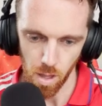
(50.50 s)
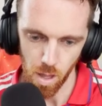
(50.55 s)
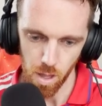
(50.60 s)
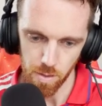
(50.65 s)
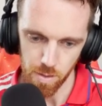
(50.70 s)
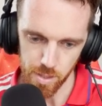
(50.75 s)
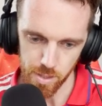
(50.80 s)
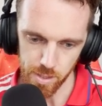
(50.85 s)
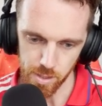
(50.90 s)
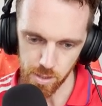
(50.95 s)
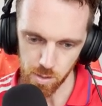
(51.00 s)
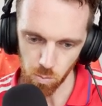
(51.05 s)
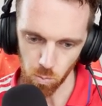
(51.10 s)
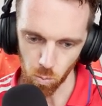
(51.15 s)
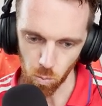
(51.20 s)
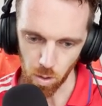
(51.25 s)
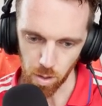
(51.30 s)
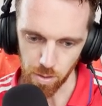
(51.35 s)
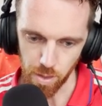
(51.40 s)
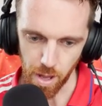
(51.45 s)
this is
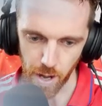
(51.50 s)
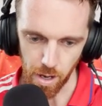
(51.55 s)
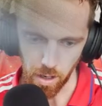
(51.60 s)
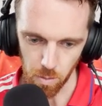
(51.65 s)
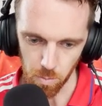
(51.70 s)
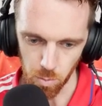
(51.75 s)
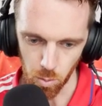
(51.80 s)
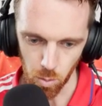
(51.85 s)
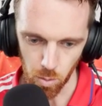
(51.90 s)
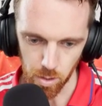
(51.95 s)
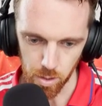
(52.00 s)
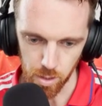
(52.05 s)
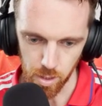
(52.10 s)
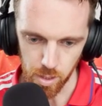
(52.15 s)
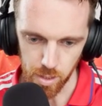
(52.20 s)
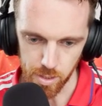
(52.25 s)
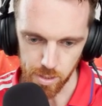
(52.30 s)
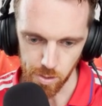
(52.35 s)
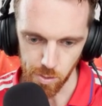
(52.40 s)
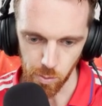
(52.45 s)
where the airport
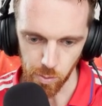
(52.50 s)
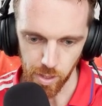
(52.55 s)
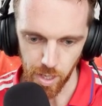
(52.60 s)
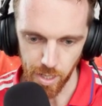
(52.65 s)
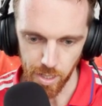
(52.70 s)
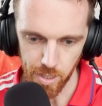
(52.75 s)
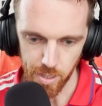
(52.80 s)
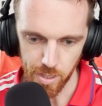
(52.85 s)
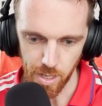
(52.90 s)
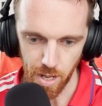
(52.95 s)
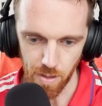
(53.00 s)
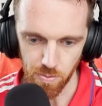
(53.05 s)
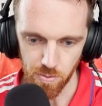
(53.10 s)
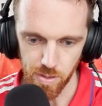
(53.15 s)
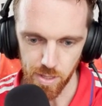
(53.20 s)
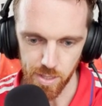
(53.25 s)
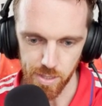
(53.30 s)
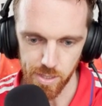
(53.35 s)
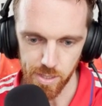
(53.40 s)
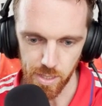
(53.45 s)
is located, and
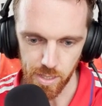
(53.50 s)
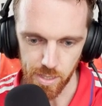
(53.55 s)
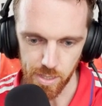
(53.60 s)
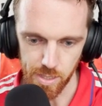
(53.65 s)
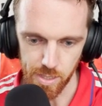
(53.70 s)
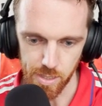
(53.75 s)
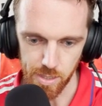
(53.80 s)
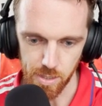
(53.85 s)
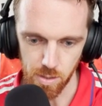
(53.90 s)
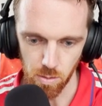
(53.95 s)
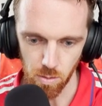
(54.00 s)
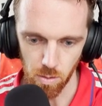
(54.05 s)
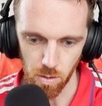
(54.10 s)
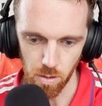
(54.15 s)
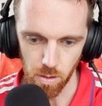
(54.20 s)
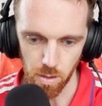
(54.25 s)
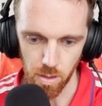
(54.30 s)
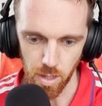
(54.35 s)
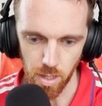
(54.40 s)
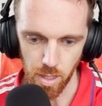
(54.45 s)
this is
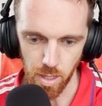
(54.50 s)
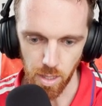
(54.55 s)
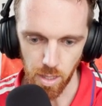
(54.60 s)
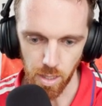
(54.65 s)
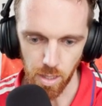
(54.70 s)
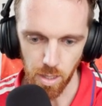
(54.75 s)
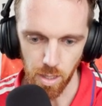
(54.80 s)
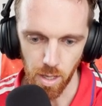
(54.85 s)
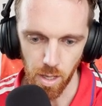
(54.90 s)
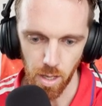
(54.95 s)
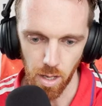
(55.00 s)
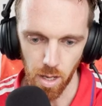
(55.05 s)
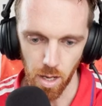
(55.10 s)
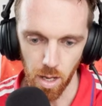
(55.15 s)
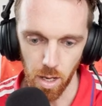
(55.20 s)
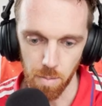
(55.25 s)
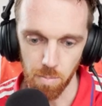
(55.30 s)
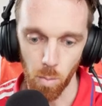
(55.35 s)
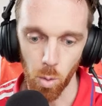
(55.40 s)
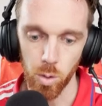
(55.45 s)
the
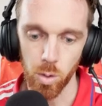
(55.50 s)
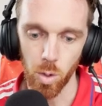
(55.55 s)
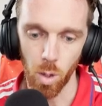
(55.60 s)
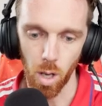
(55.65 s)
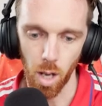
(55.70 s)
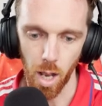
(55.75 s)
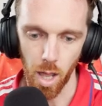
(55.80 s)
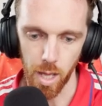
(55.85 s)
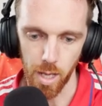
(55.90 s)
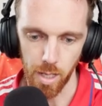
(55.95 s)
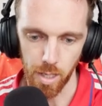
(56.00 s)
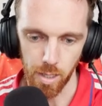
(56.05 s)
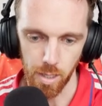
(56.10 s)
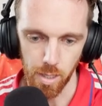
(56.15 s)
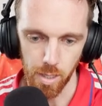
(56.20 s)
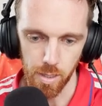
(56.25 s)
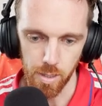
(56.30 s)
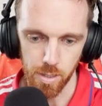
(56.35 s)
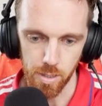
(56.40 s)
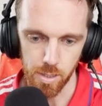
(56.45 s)
Tonle.
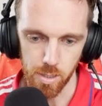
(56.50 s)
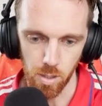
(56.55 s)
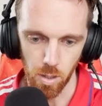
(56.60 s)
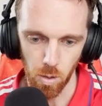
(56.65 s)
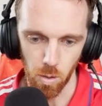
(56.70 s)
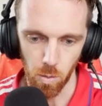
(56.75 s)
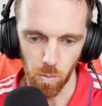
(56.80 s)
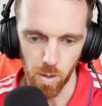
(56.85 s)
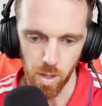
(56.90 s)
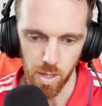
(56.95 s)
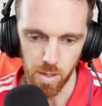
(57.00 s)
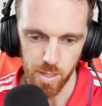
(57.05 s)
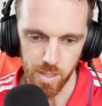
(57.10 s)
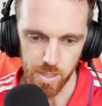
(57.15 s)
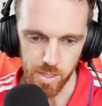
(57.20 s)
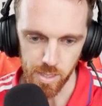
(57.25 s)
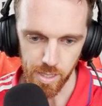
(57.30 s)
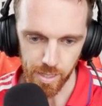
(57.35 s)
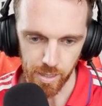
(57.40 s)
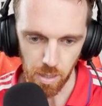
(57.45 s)
So this
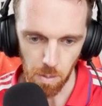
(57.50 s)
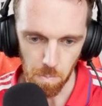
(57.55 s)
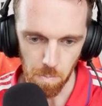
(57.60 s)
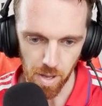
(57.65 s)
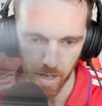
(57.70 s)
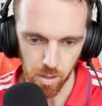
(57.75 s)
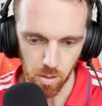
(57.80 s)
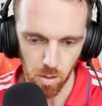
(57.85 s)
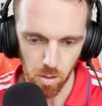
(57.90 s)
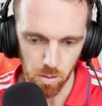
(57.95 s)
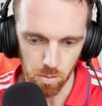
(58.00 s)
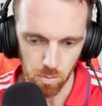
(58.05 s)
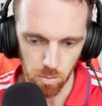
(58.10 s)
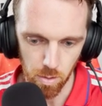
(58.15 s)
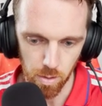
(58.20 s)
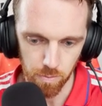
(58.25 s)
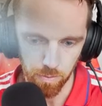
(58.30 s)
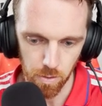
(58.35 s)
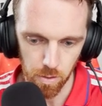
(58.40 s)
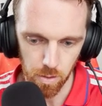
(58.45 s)
is like the Mekong
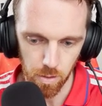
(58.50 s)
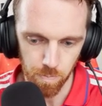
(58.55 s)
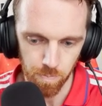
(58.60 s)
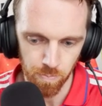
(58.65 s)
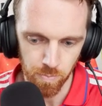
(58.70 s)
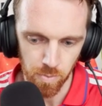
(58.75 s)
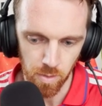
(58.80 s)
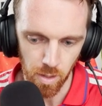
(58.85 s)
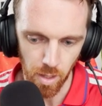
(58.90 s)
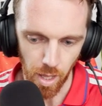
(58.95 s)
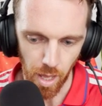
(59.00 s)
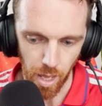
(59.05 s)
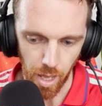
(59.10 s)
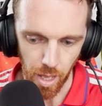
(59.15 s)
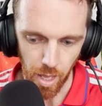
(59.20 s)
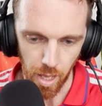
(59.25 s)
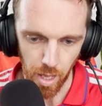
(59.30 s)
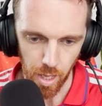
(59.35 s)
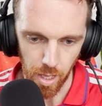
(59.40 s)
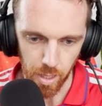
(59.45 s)
River
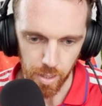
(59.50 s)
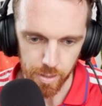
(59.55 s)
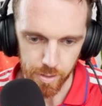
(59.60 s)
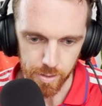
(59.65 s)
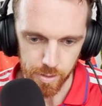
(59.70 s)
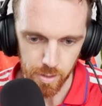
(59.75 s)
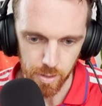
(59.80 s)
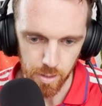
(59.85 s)
and